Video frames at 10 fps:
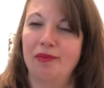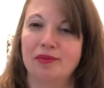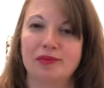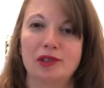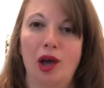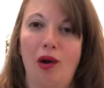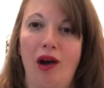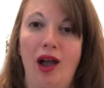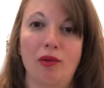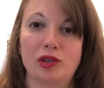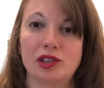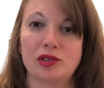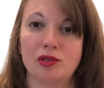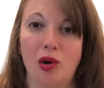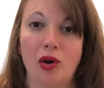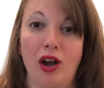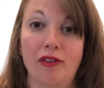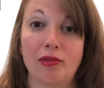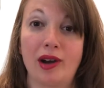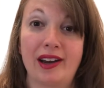So I will just hold
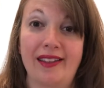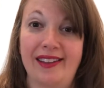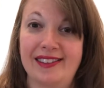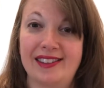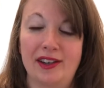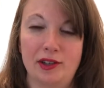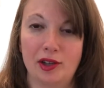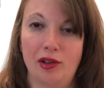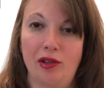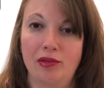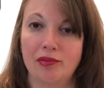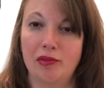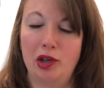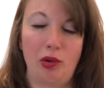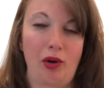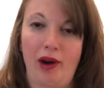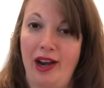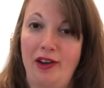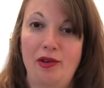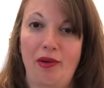off reading this until you are
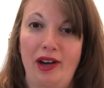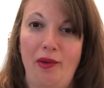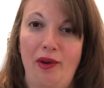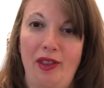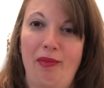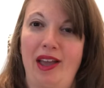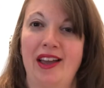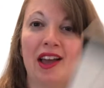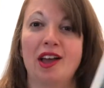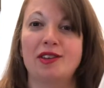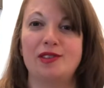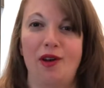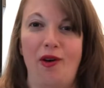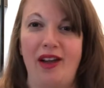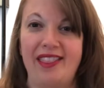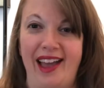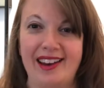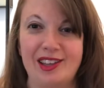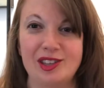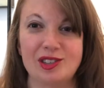ready to read it with me. So that
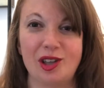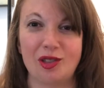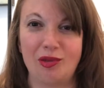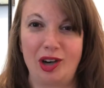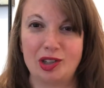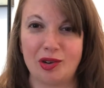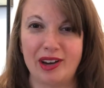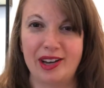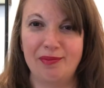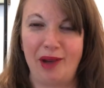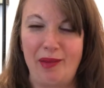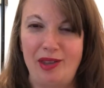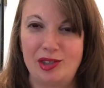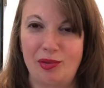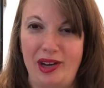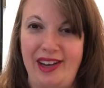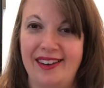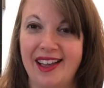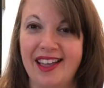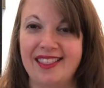is Thrush Green by Miss Reed.
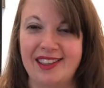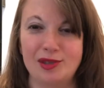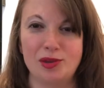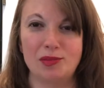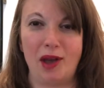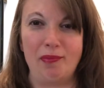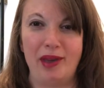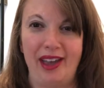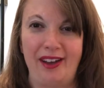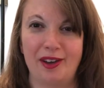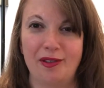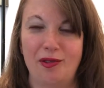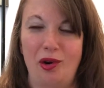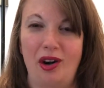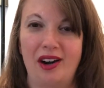This was my pick for